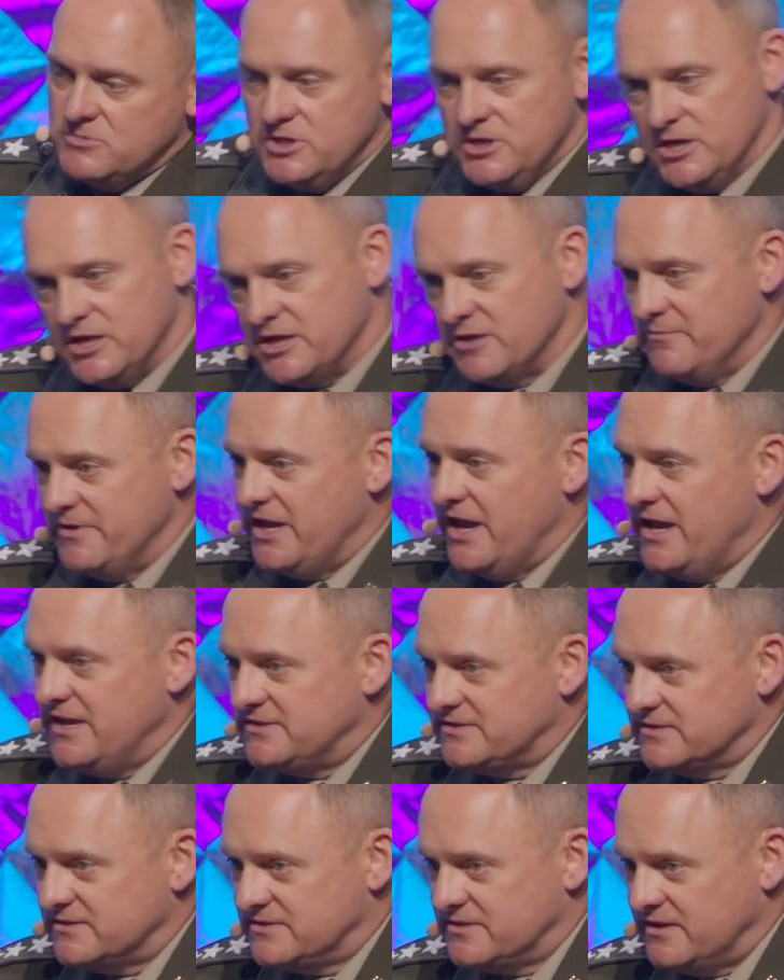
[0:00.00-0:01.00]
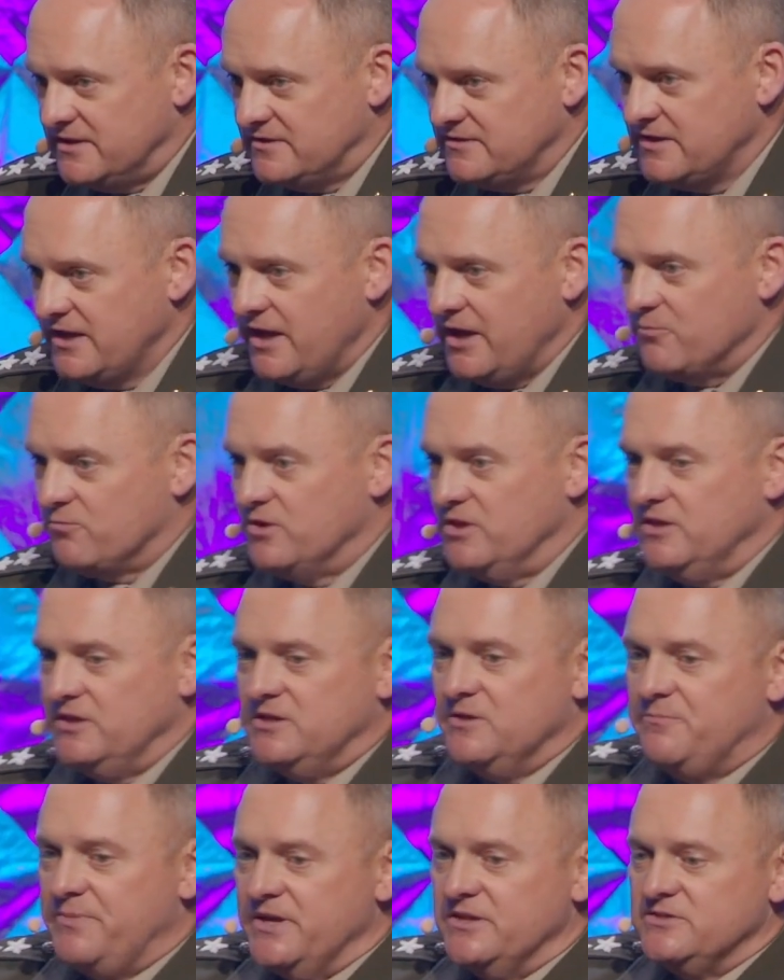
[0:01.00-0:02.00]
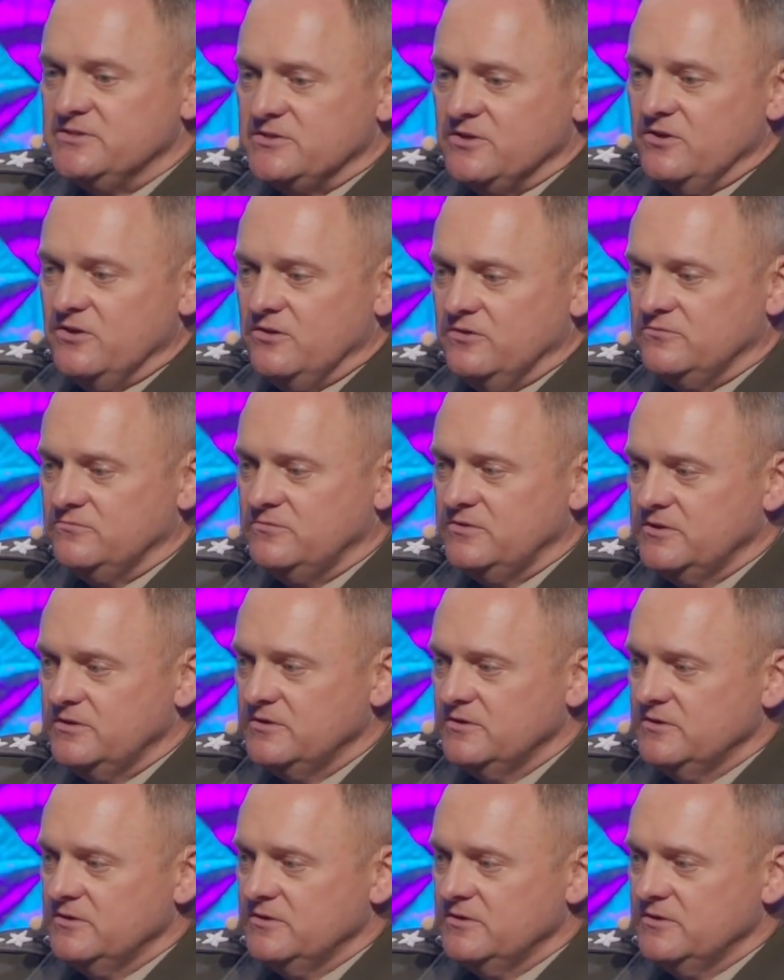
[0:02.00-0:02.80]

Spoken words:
It could be 8 to 10. It really depends on,